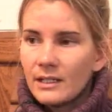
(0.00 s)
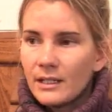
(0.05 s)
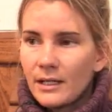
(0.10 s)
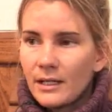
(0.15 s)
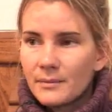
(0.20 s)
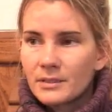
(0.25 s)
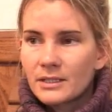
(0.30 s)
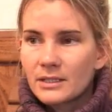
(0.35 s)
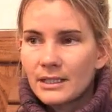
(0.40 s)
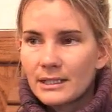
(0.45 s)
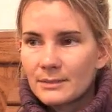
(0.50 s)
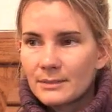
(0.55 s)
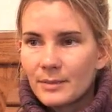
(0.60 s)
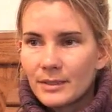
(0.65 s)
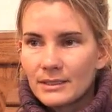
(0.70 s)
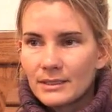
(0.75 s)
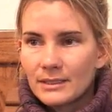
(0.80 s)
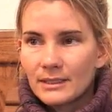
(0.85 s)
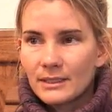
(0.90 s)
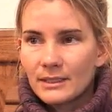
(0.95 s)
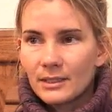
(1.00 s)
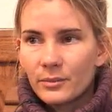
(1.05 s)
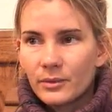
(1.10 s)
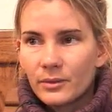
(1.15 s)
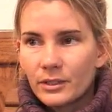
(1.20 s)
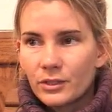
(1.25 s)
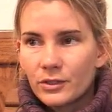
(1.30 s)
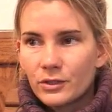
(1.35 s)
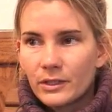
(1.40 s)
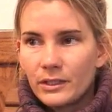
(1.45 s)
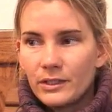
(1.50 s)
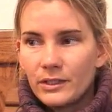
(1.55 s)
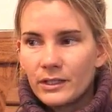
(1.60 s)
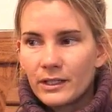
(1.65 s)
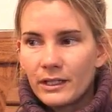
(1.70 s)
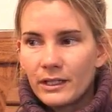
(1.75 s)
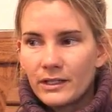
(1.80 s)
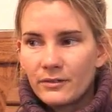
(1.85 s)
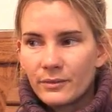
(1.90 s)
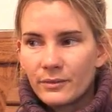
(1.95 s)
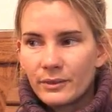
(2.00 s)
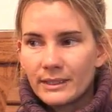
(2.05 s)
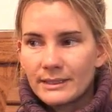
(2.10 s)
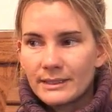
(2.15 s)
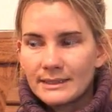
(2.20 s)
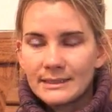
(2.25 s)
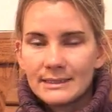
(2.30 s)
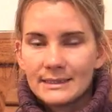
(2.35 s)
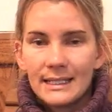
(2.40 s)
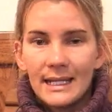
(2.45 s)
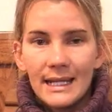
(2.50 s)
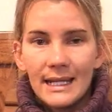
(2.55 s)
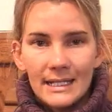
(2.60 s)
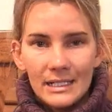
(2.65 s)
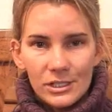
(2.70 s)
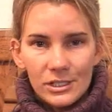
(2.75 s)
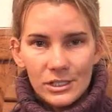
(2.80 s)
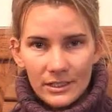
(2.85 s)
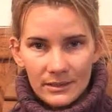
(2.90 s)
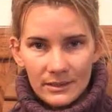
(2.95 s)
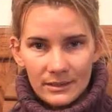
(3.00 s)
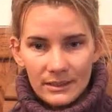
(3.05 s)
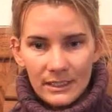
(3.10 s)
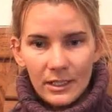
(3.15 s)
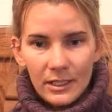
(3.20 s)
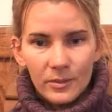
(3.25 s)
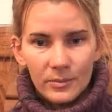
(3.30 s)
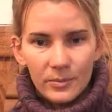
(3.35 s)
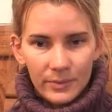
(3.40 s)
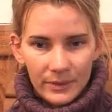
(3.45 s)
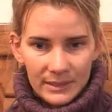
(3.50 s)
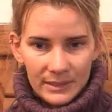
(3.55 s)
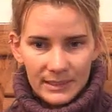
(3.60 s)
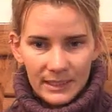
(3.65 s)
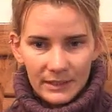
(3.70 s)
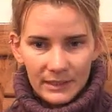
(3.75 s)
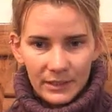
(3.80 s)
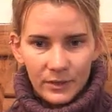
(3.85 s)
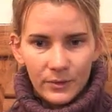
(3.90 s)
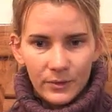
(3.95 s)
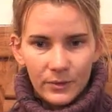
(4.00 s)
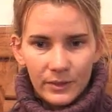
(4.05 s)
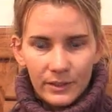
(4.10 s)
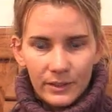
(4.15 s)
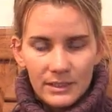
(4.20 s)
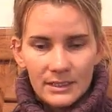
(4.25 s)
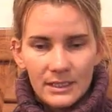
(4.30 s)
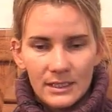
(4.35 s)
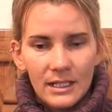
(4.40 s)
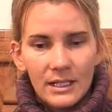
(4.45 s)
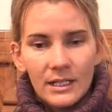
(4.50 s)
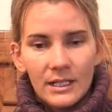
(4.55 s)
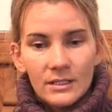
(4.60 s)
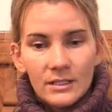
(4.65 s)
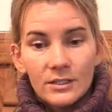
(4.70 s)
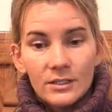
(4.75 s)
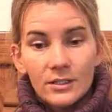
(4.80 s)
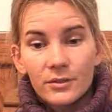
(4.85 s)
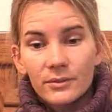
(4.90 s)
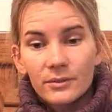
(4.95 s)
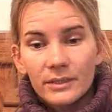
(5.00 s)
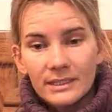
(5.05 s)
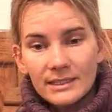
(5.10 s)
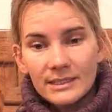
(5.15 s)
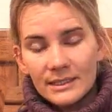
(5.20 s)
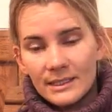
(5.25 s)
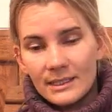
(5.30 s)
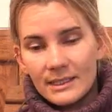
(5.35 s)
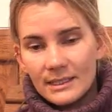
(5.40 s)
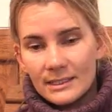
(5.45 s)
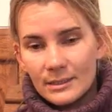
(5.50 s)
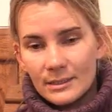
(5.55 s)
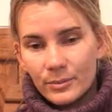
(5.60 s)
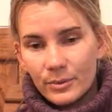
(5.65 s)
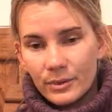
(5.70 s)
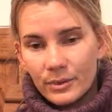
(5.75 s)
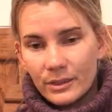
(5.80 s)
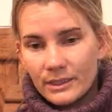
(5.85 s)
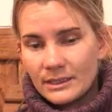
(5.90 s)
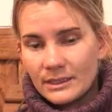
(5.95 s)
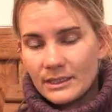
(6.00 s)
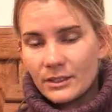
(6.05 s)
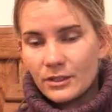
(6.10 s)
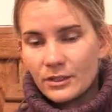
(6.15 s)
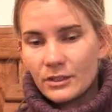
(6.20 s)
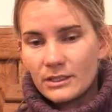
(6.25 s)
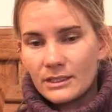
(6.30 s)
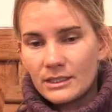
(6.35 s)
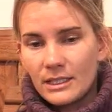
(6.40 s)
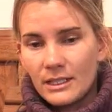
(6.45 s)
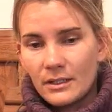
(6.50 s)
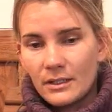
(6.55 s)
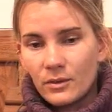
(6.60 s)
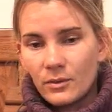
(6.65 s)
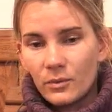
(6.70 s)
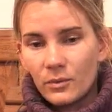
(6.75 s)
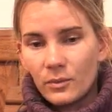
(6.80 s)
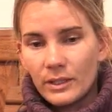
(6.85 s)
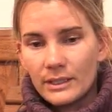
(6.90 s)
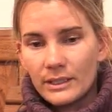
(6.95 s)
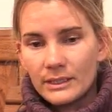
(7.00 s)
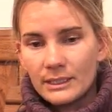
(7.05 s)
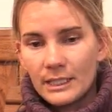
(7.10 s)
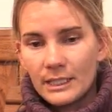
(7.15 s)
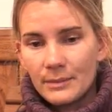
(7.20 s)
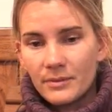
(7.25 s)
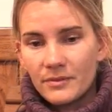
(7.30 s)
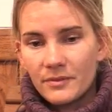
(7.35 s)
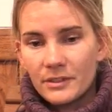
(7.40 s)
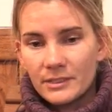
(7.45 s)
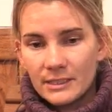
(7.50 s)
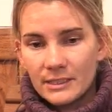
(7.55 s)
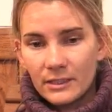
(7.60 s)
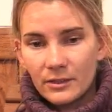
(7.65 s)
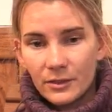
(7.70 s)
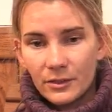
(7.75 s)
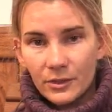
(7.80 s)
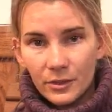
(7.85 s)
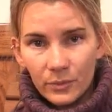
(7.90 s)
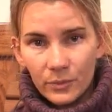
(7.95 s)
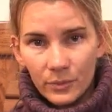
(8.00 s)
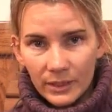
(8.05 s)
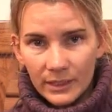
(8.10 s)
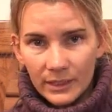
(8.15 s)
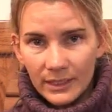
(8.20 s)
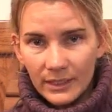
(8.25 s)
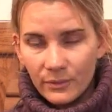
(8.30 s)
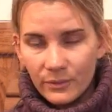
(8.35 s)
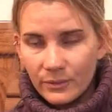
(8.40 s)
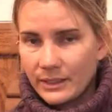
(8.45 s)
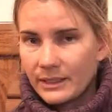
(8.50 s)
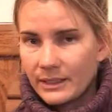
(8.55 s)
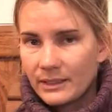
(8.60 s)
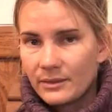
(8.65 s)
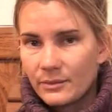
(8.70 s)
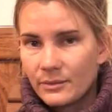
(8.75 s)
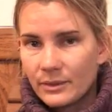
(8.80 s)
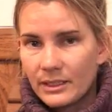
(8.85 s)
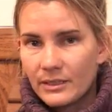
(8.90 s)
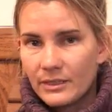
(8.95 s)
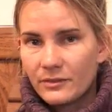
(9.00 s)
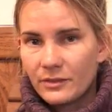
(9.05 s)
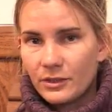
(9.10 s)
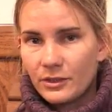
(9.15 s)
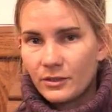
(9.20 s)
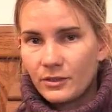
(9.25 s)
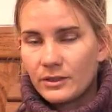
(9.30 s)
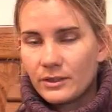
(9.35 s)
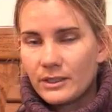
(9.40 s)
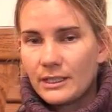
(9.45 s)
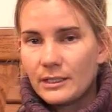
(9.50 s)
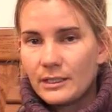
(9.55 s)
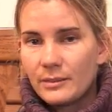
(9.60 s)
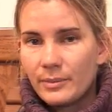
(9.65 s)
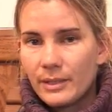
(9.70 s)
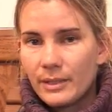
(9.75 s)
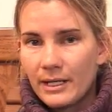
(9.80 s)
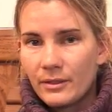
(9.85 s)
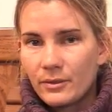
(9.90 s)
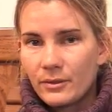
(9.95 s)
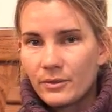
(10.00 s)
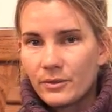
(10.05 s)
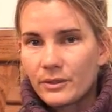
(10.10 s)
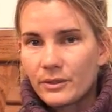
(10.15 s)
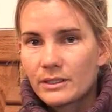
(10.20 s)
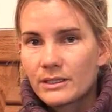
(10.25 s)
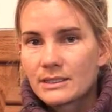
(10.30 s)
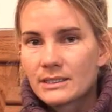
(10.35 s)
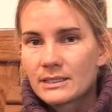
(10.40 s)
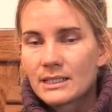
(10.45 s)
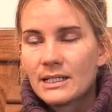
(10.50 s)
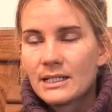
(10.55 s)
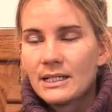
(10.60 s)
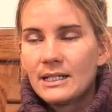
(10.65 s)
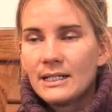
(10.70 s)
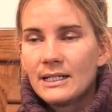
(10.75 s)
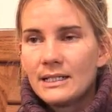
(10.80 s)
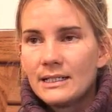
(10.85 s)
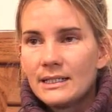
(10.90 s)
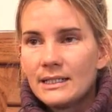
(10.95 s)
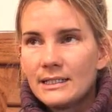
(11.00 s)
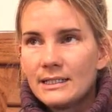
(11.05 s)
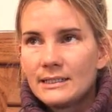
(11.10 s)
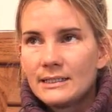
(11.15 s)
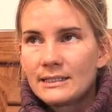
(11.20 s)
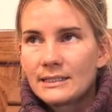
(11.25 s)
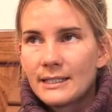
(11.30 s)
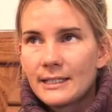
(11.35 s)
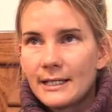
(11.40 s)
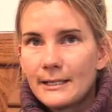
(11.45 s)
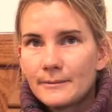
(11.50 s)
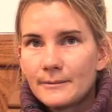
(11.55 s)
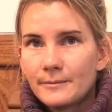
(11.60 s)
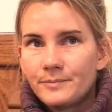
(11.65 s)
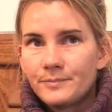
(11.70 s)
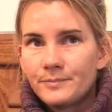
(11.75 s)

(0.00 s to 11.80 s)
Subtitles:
So that's basically where a trainer kind of works as an agent to help with selling a horse. So the reason it's important to understand what type of a seller you're working with whenever you're looking to buy a horse is that